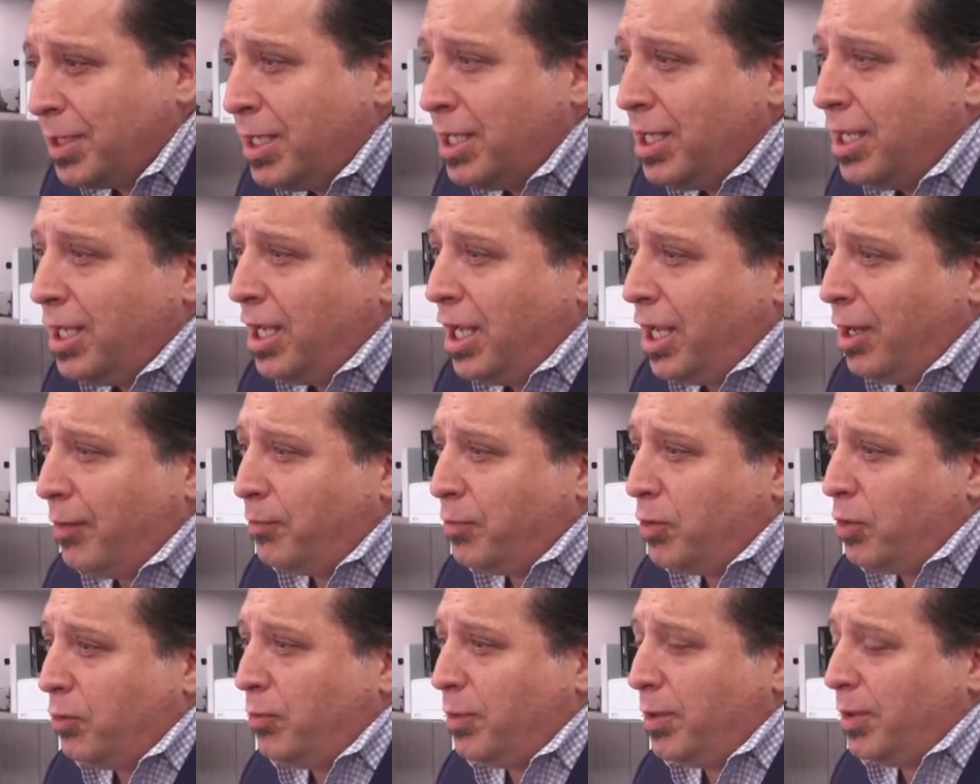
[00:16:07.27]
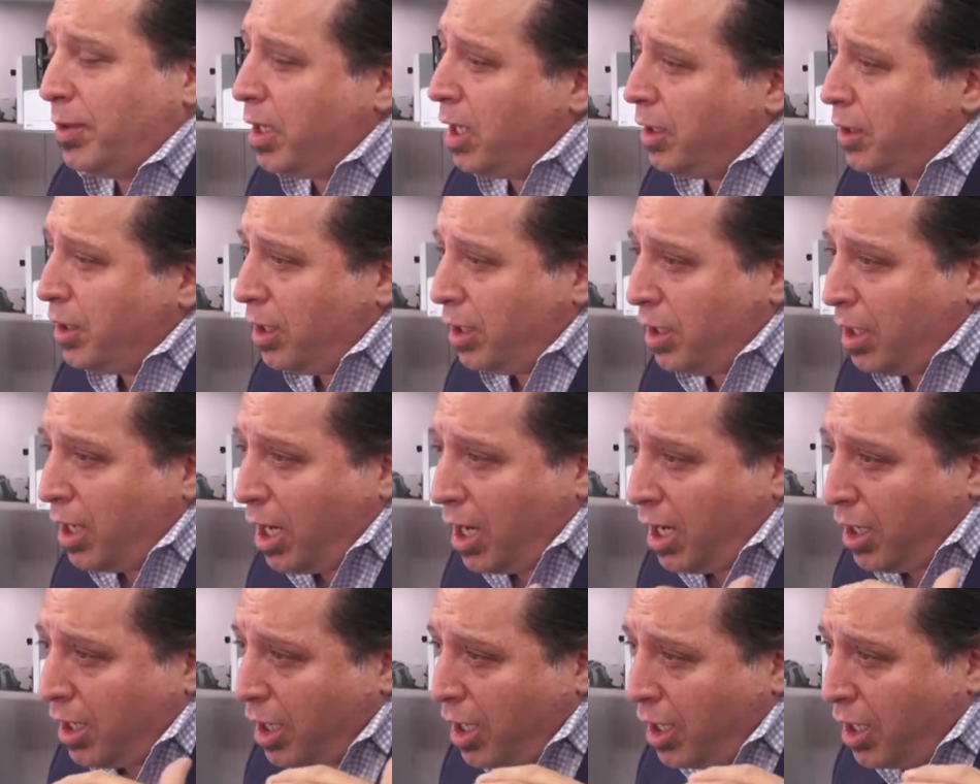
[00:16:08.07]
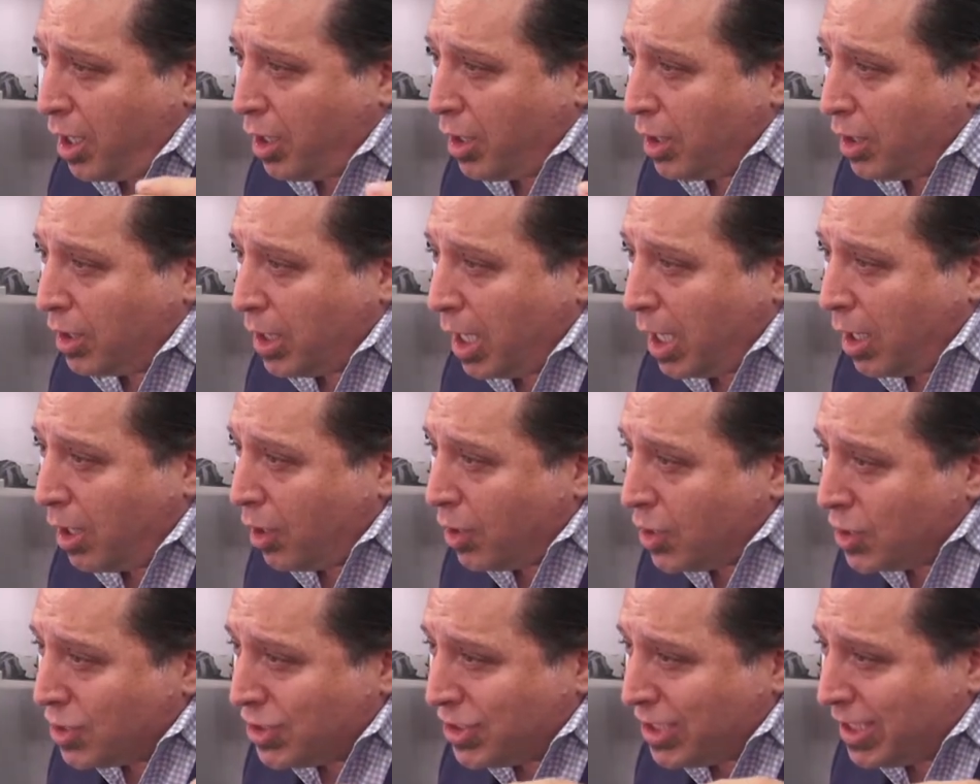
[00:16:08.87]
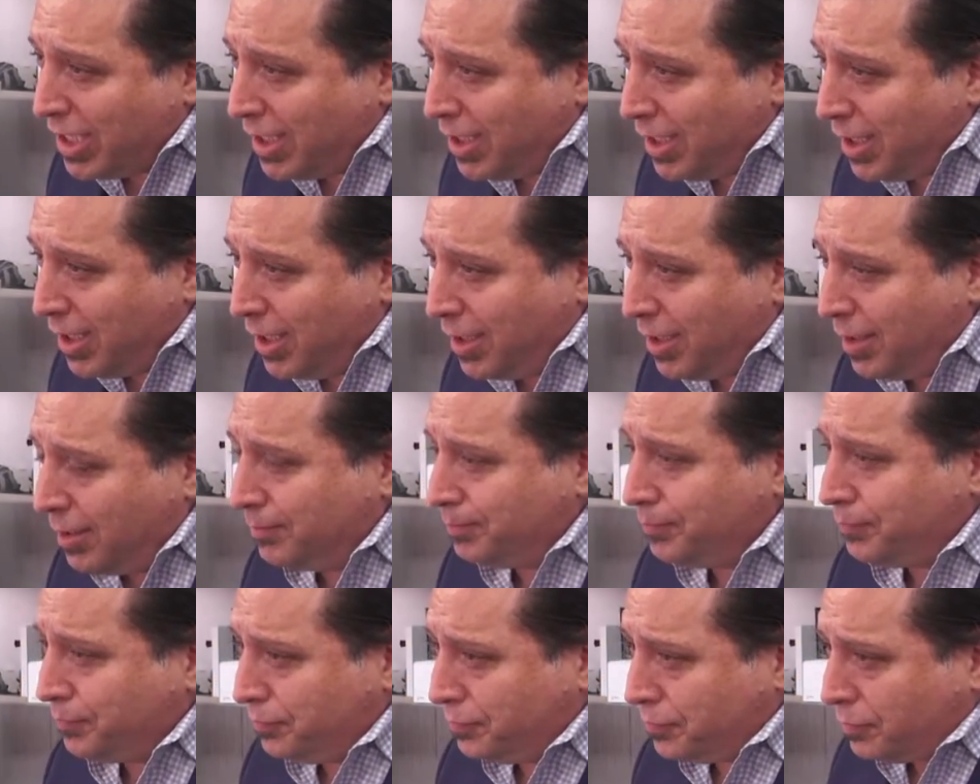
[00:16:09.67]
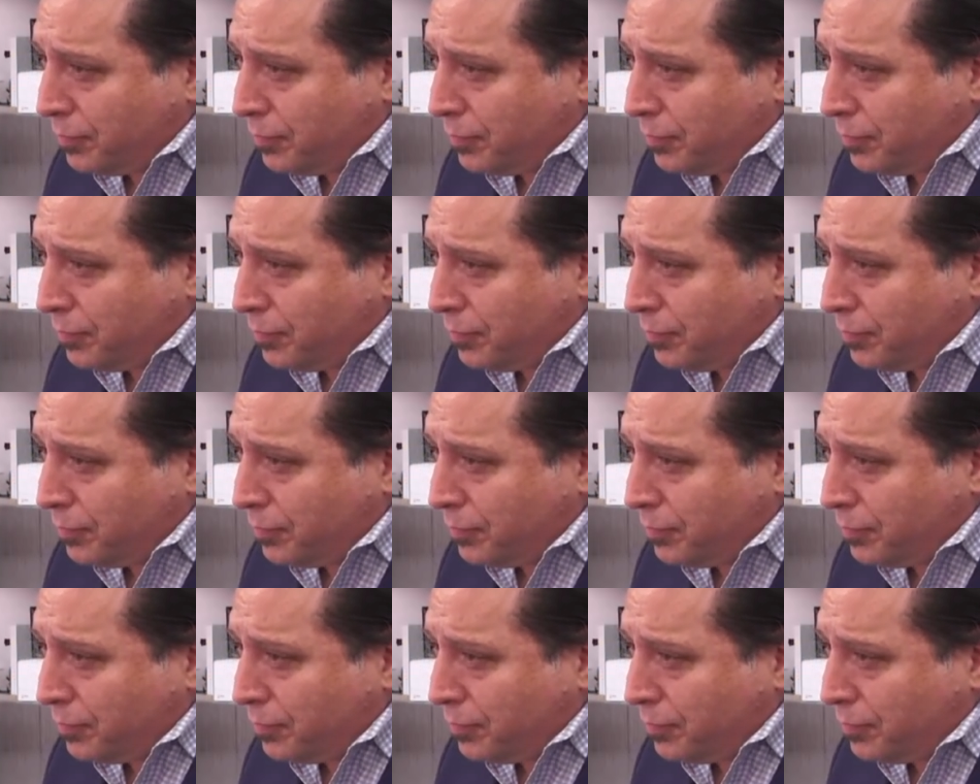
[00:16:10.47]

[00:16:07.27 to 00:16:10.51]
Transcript: oh. improvement on our, our, our, on our ceiling,